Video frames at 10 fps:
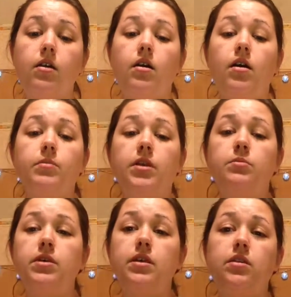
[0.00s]
um, going to
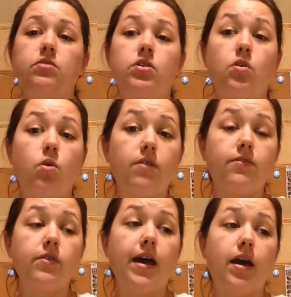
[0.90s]
be either decor
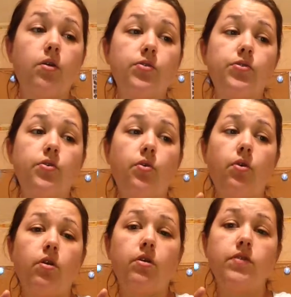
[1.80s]
for the house
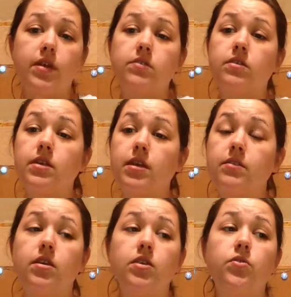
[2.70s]
or things that the
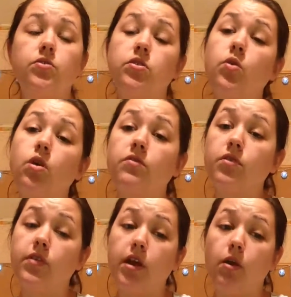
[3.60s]
kids can use or decor for
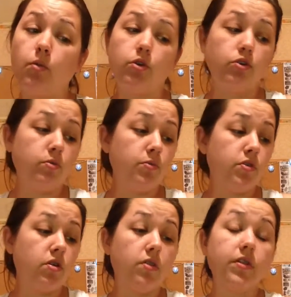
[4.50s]
their
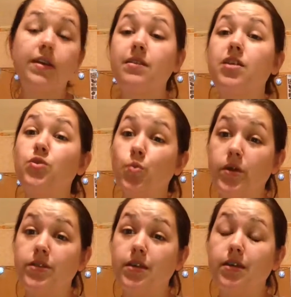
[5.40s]
rooms. or things that I do
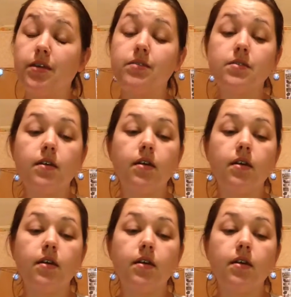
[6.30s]
with the kids